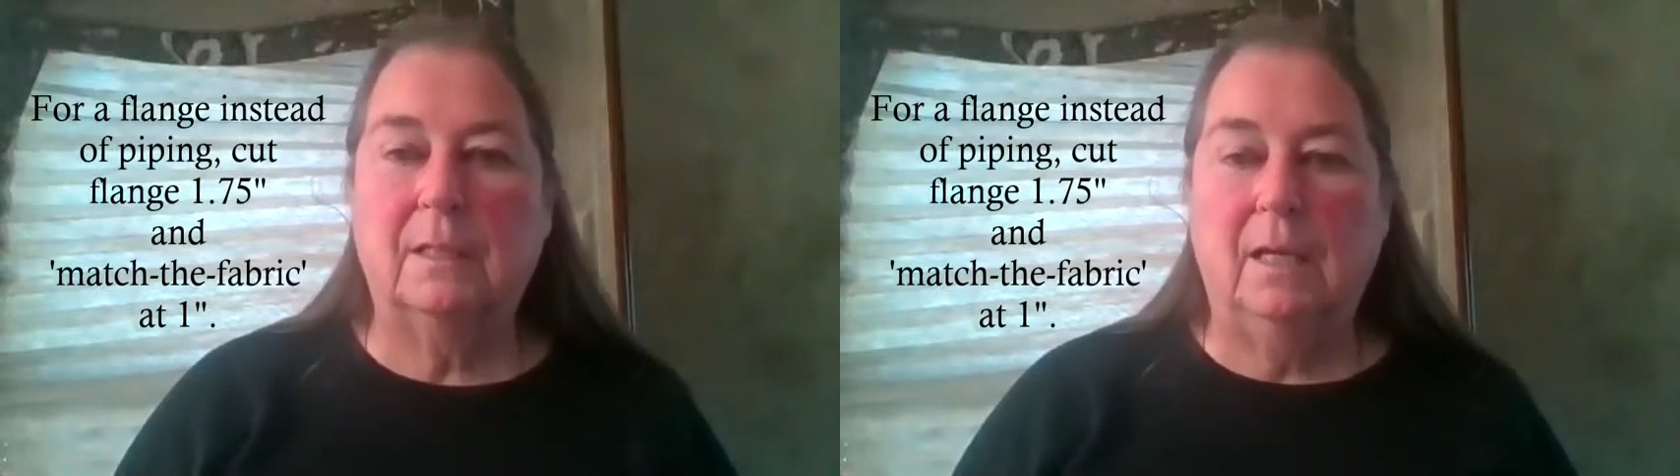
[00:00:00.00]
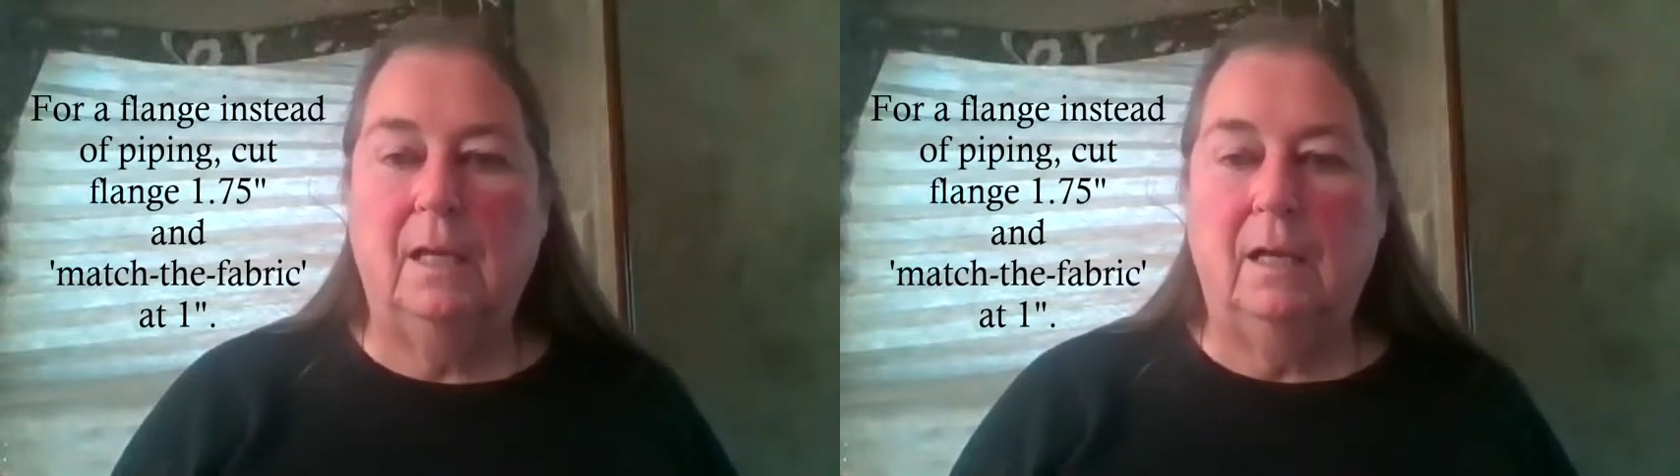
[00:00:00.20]

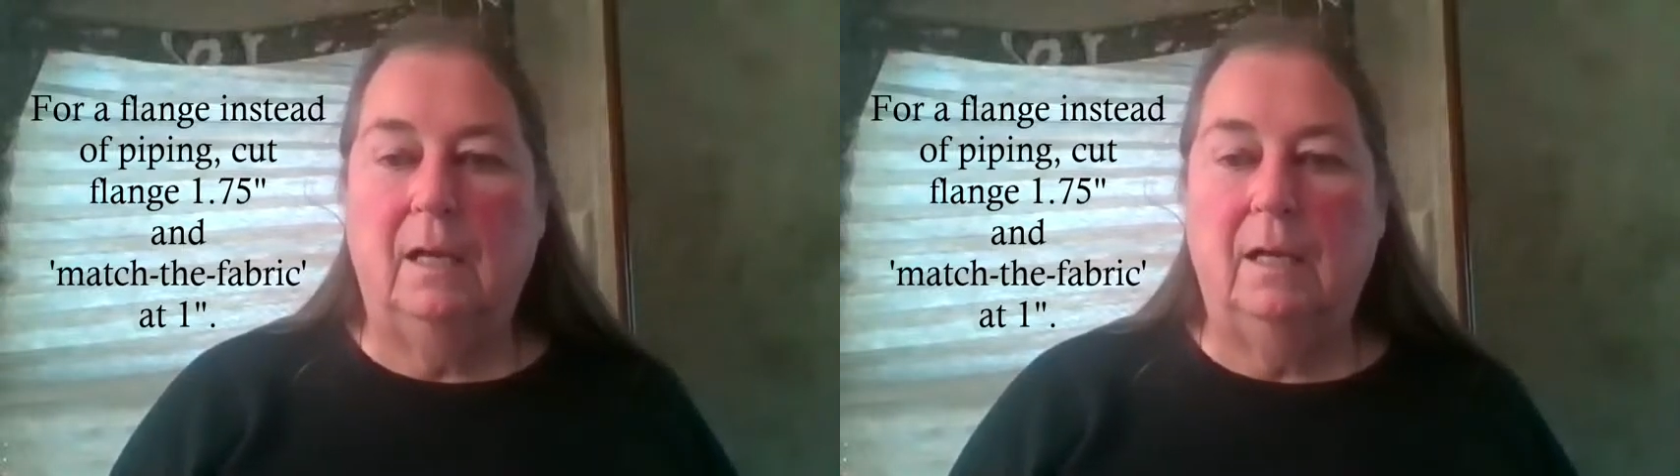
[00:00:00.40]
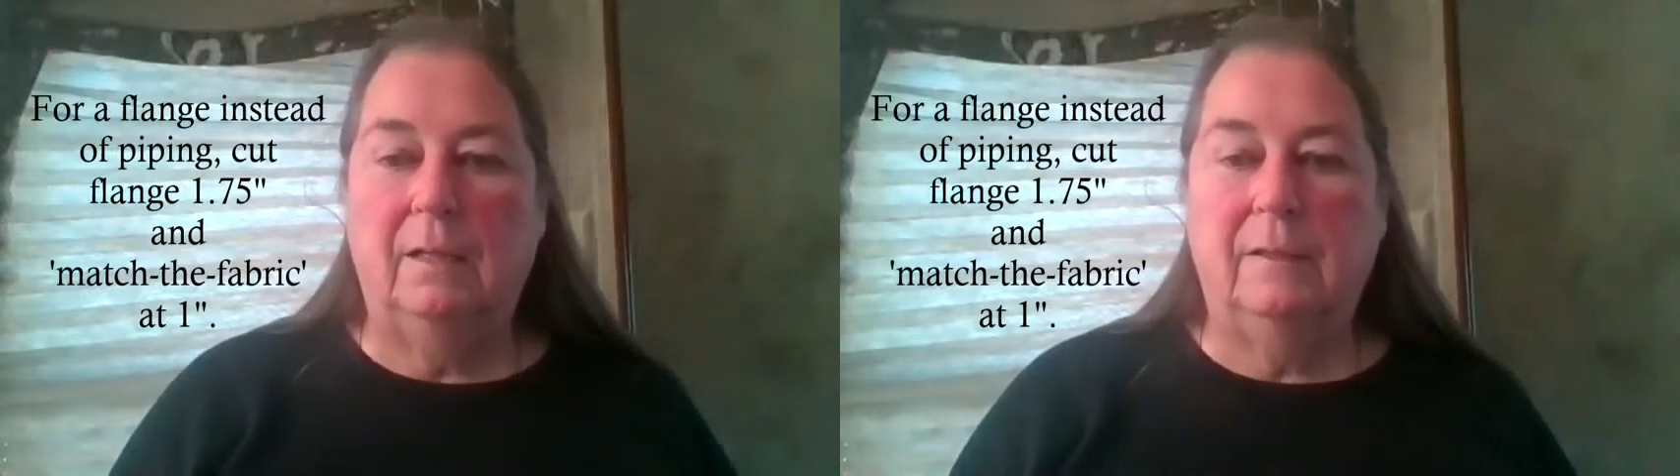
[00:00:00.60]

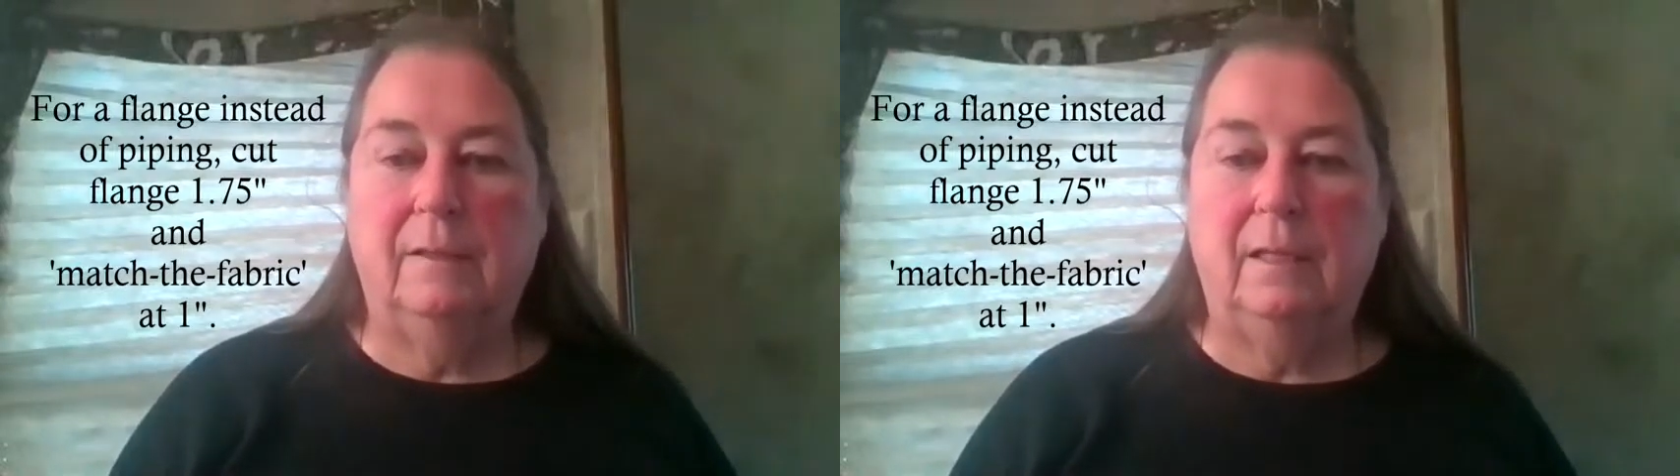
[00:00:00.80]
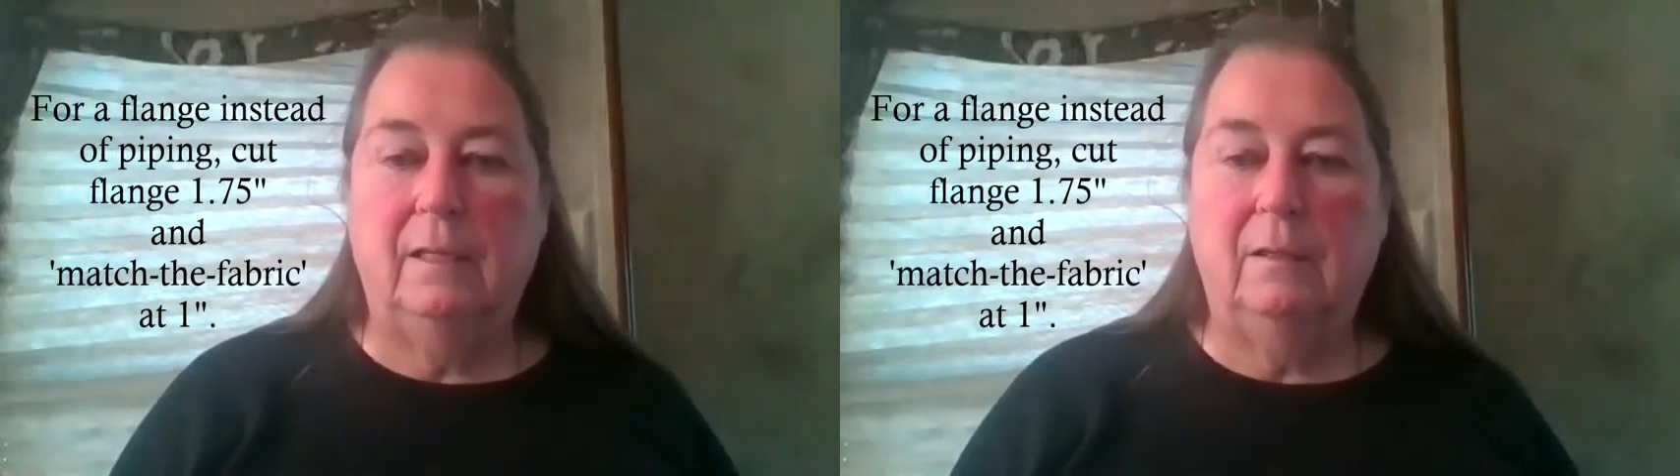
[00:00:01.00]

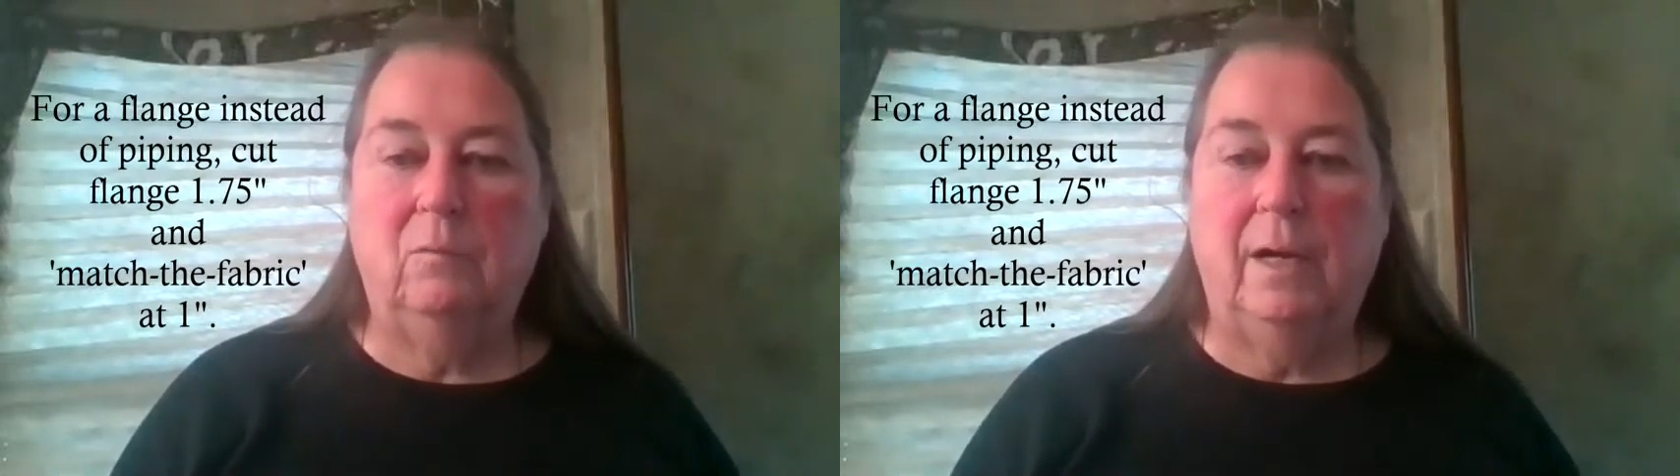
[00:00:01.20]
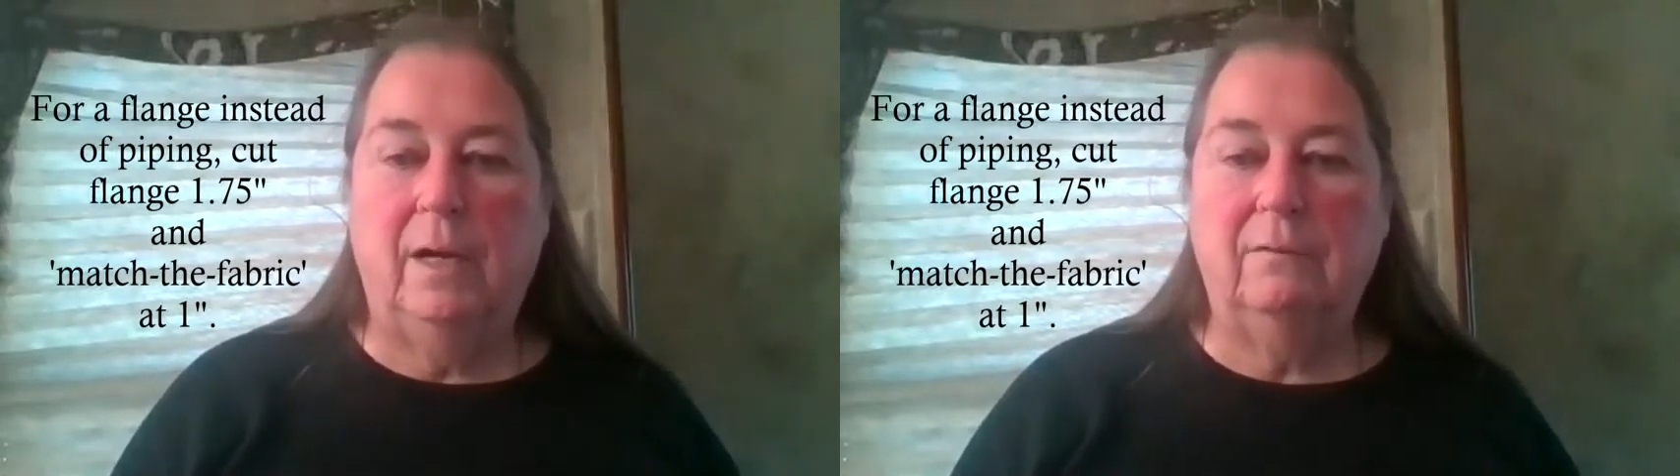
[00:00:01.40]
The
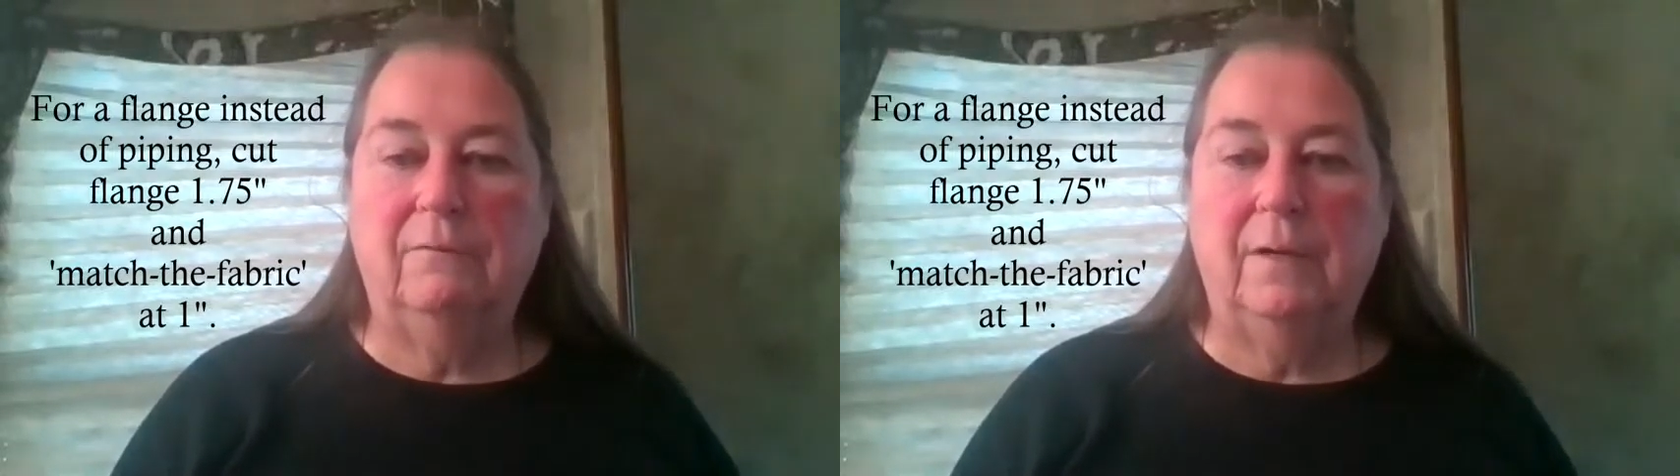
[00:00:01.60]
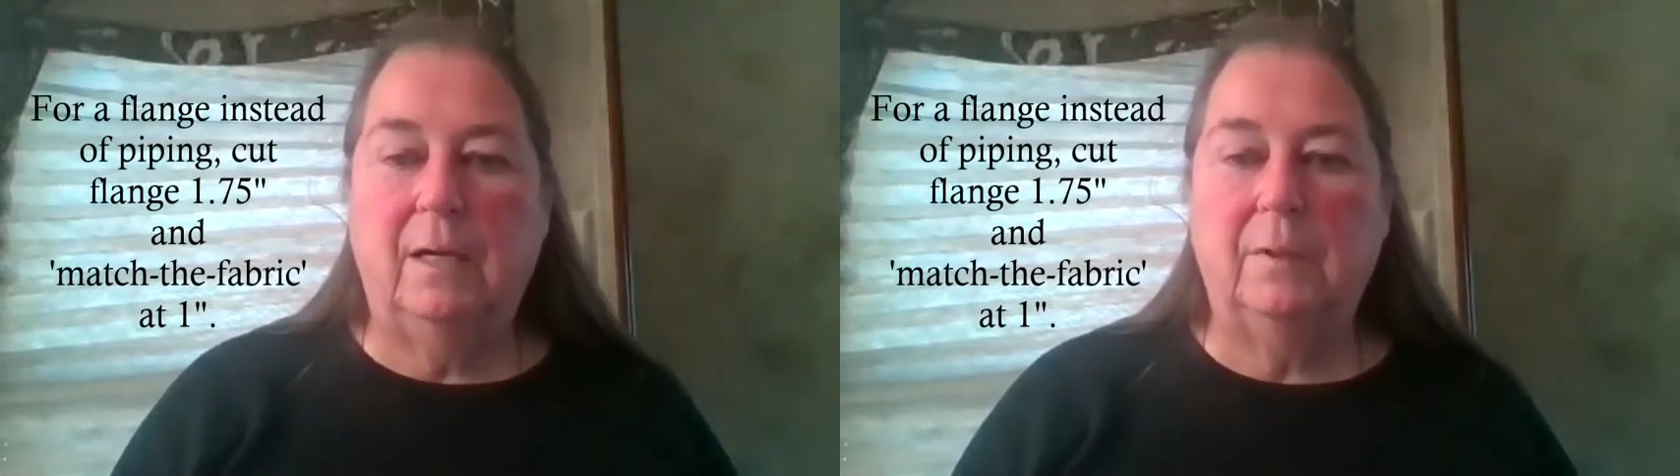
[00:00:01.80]
wider
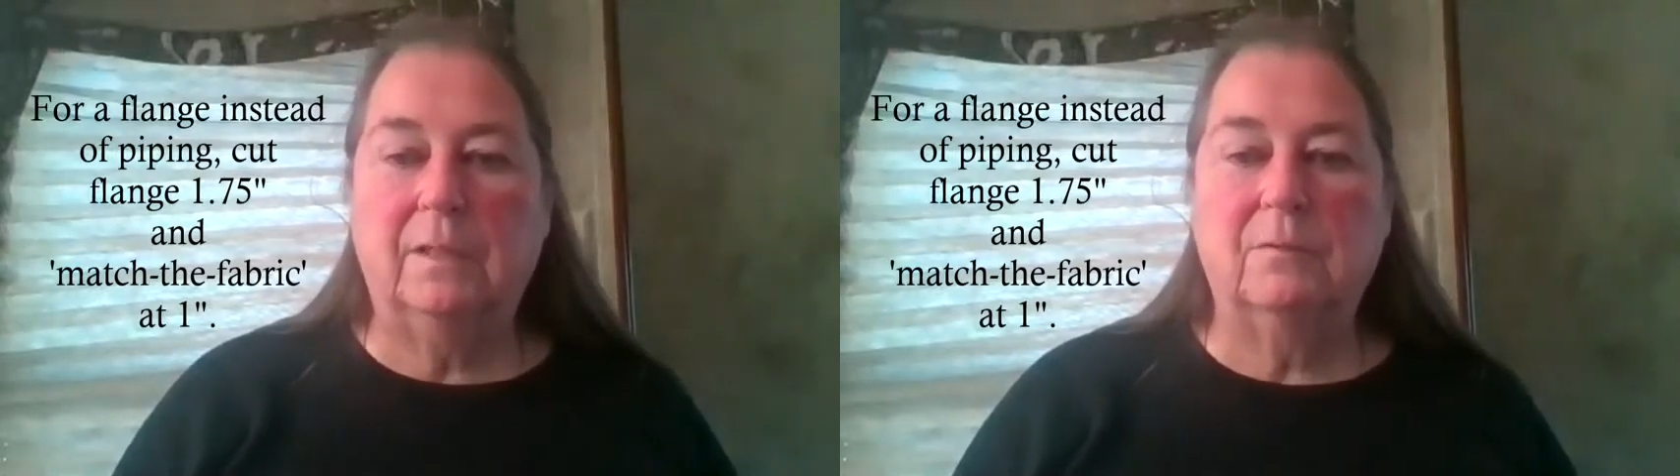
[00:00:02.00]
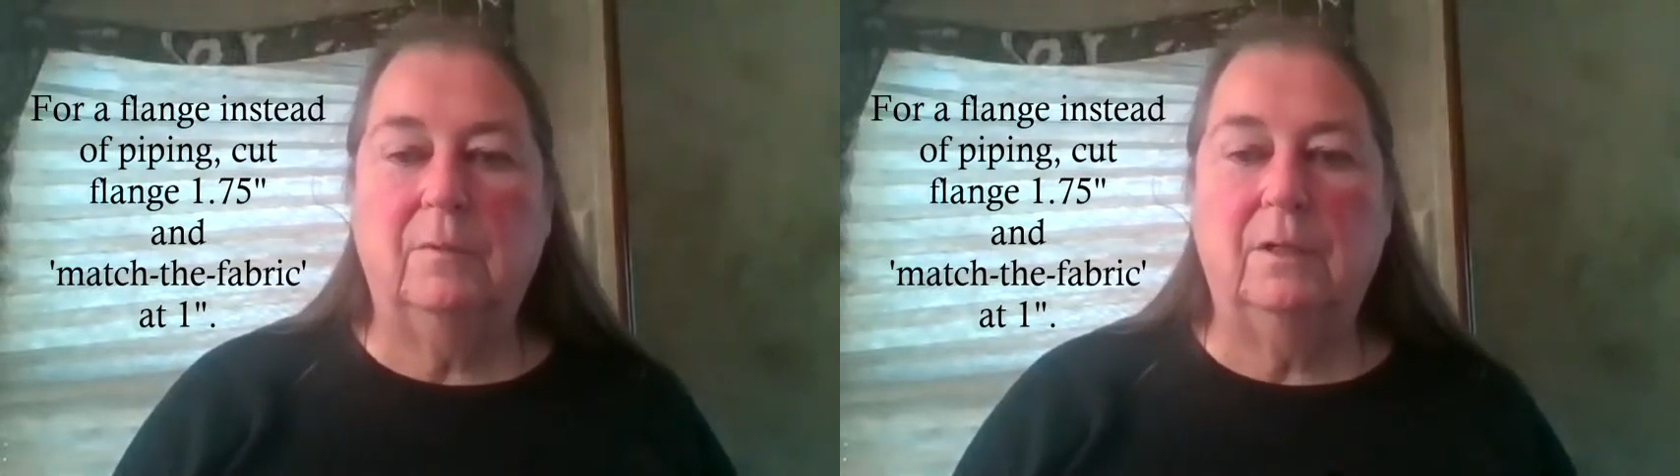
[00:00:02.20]
fabric
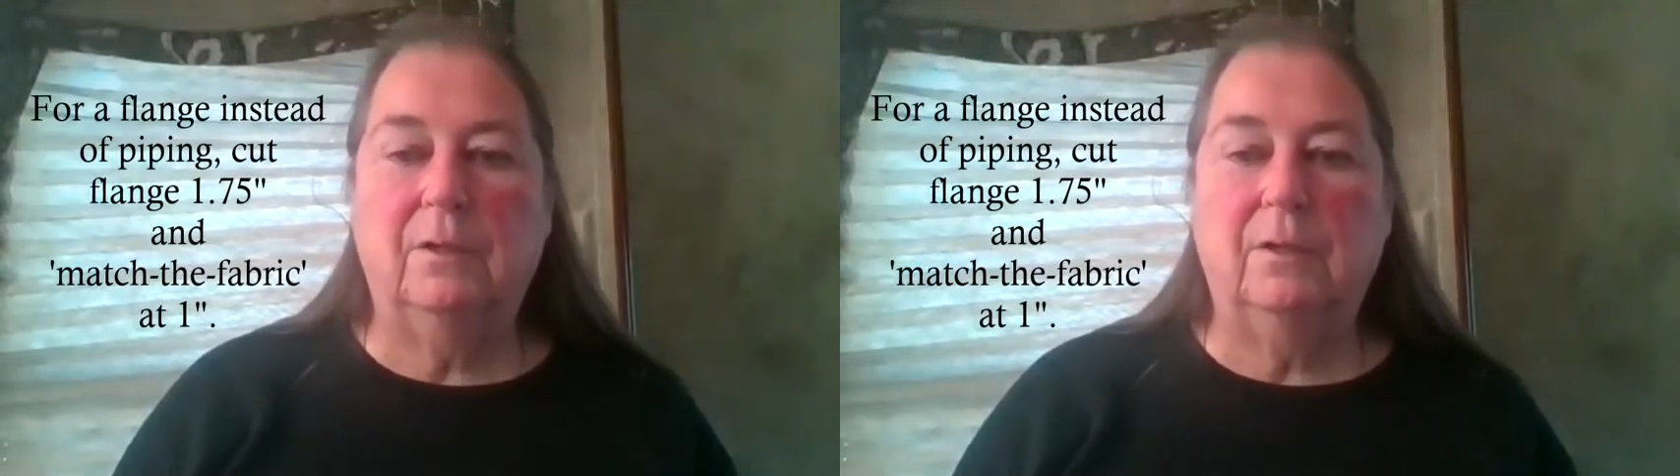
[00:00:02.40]
is 1